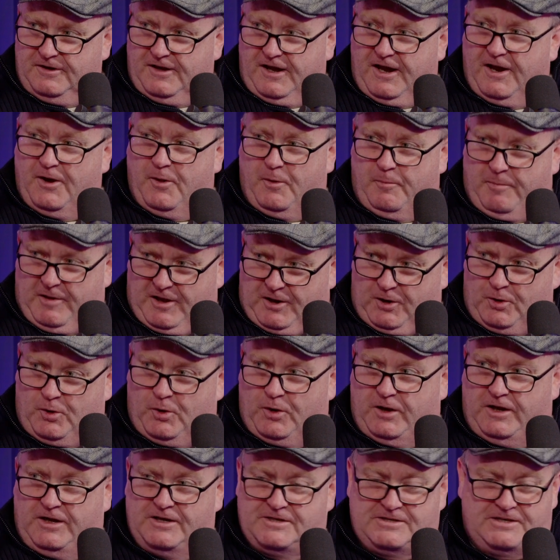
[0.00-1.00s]
It'll be a
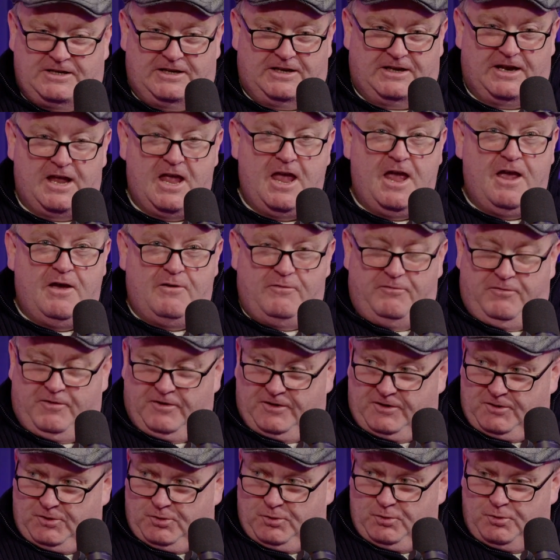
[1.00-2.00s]
lot easier
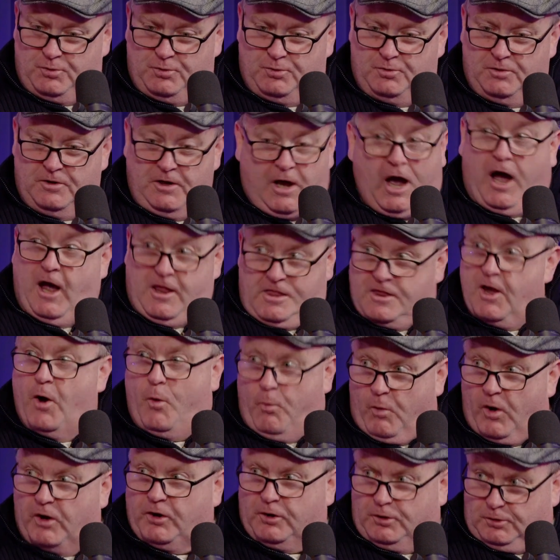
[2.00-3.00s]
for you and the
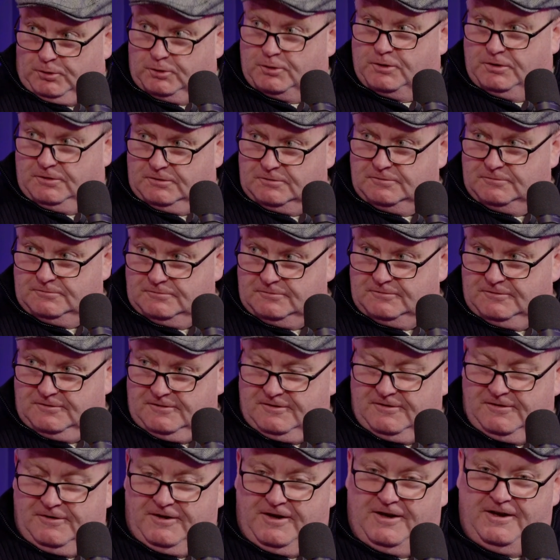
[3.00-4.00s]
world,
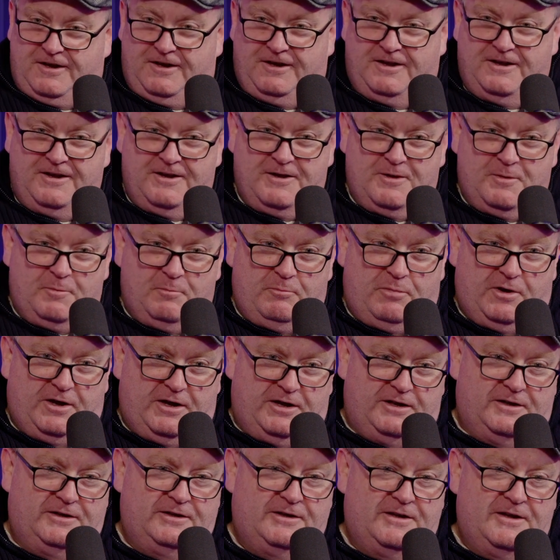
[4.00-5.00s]
right?
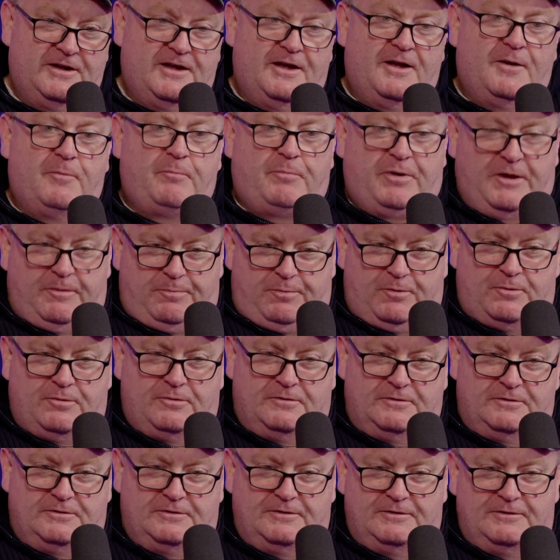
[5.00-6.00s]
But
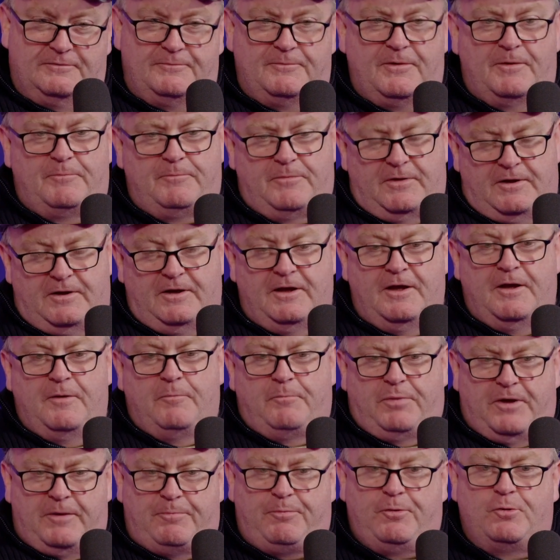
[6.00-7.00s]
people
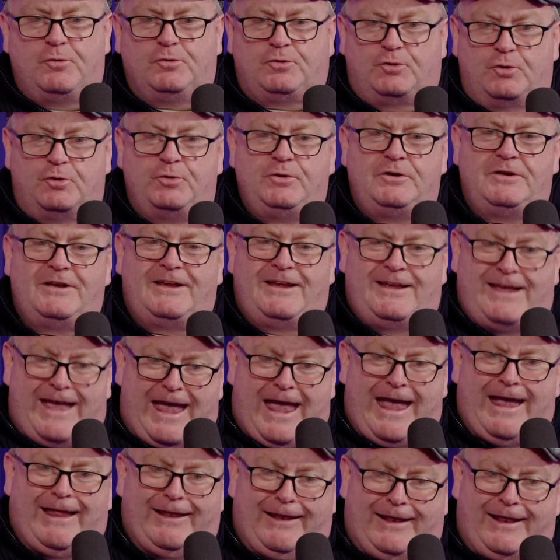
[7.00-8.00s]
don't
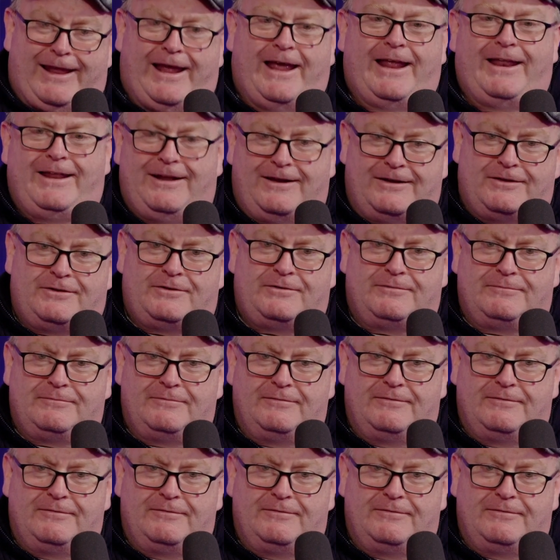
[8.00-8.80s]
get leathered.